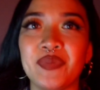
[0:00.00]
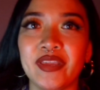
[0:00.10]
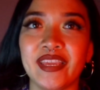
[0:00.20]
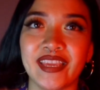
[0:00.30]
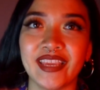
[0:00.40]

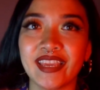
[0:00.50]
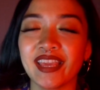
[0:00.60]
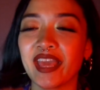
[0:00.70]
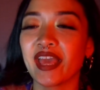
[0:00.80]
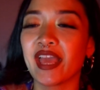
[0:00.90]
me.
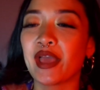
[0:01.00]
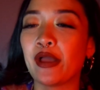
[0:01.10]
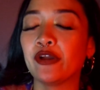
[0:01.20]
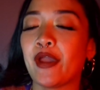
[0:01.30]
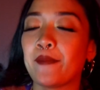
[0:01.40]

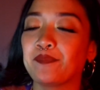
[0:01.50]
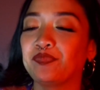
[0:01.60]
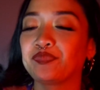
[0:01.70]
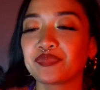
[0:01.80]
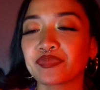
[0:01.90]
Okay,
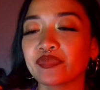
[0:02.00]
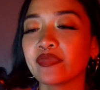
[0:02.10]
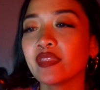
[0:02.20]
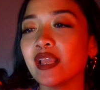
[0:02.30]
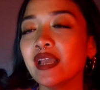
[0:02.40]

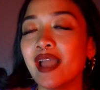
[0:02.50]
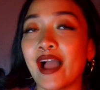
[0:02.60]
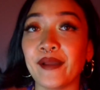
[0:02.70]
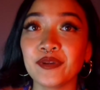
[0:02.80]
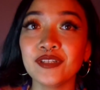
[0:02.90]

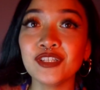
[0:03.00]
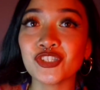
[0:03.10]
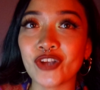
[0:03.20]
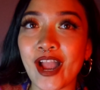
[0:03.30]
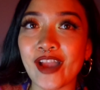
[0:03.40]
I'm gonna
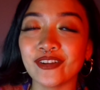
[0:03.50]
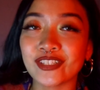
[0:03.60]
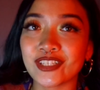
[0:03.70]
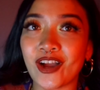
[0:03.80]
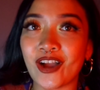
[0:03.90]
try to
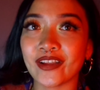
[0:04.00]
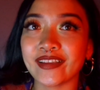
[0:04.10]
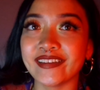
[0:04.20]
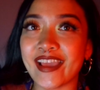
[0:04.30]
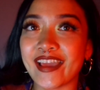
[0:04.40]
talk
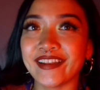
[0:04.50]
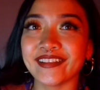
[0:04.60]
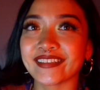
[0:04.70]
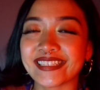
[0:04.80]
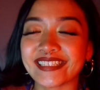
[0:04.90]
and edit
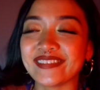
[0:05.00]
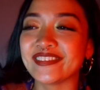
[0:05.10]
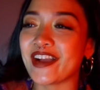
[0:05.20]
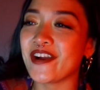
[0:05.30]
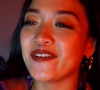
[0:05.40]
at the same
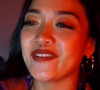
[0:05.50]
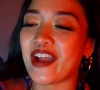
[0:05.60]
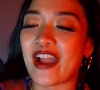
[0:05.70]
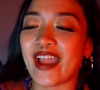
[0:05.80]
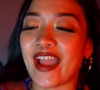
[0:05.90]
time. Now
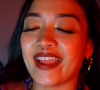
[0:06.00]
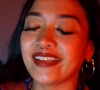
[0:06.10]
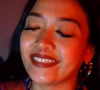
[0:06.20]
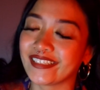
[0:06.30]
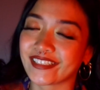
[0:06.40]

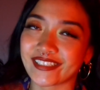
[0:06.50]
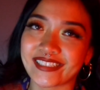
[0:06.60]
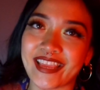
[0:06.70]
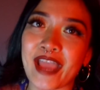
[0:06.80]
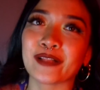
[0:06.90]
I just
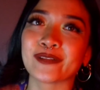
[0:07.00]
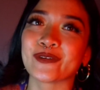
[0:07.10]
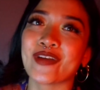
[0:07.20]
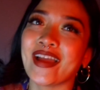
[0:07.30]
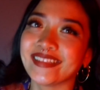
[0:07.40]
can't do
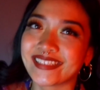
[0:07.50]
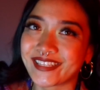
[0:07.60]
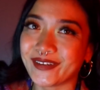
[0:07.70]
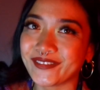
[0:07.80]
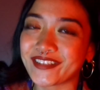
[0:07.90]
that
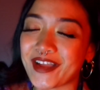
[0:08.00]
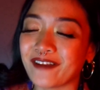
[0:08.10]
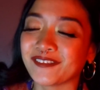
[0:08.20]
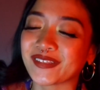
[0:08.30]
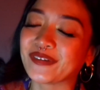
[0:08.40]

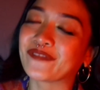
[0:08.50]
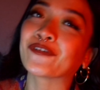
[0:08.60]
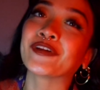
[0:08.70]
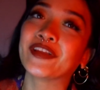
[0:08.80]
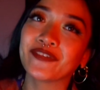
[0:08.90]
sometimes, so
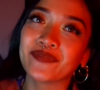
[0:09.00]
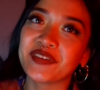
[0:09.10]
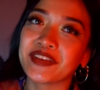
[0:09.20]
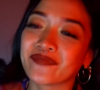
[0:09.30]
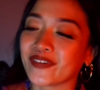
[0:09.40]
forgive
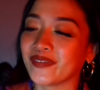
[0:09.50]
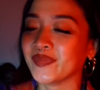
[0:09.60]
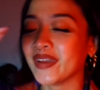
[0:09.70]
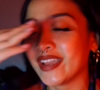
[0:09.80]
me if I'm